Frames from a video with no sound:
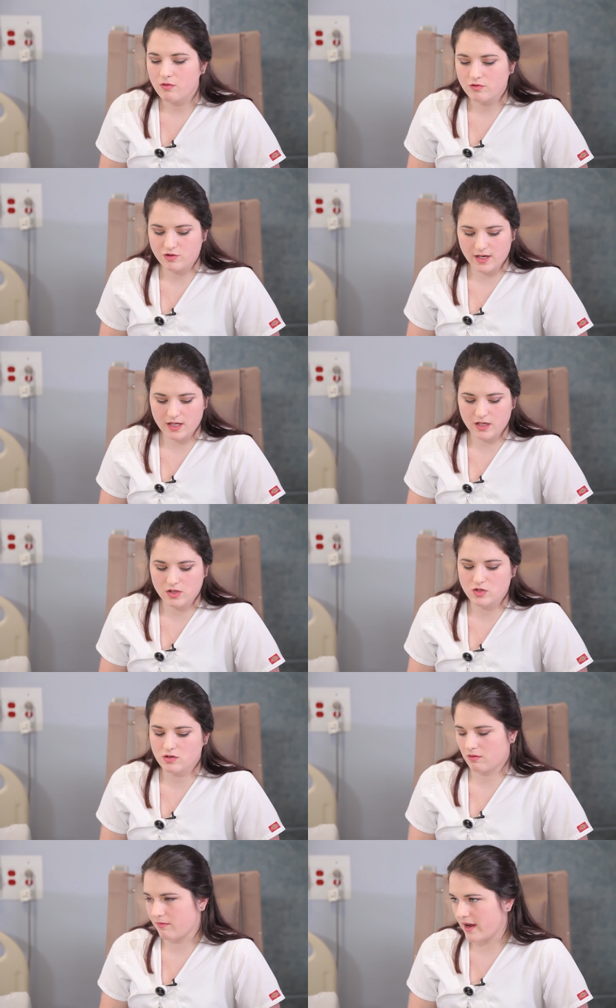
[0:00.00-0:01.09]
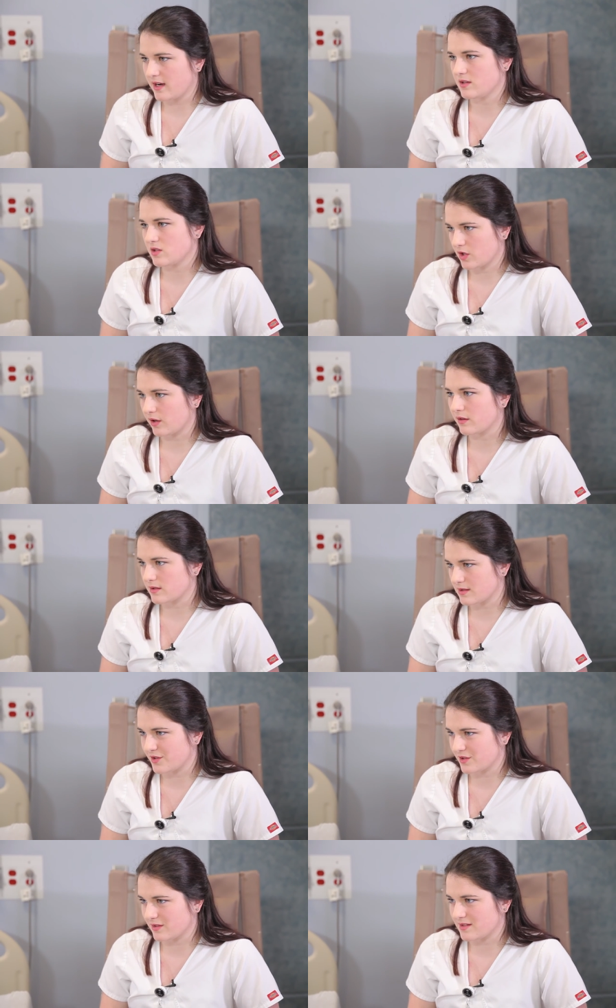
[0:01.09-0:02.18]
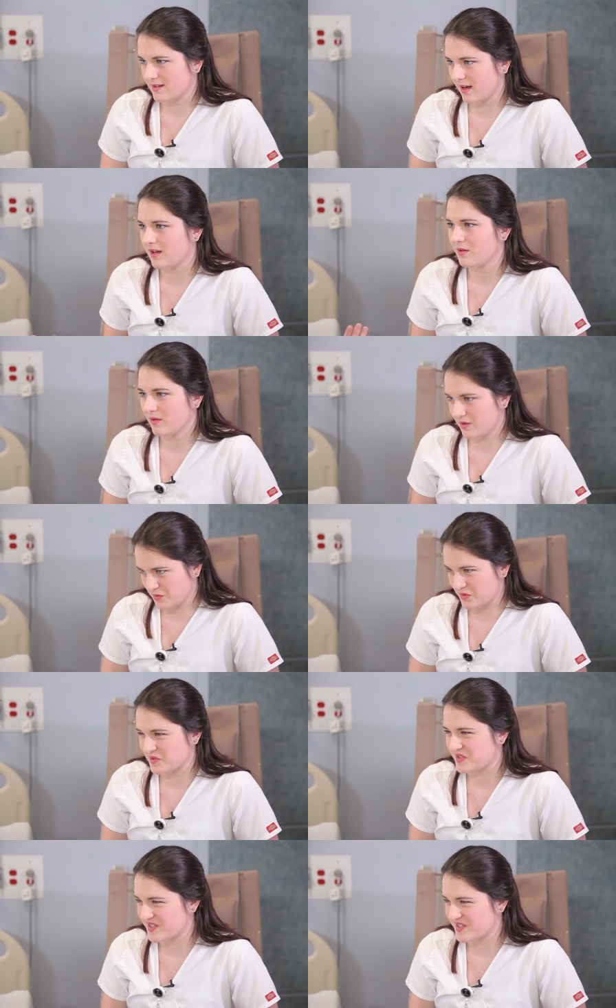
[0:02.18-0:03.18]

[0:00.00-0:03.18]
drainage, or redness on your incision site, because those are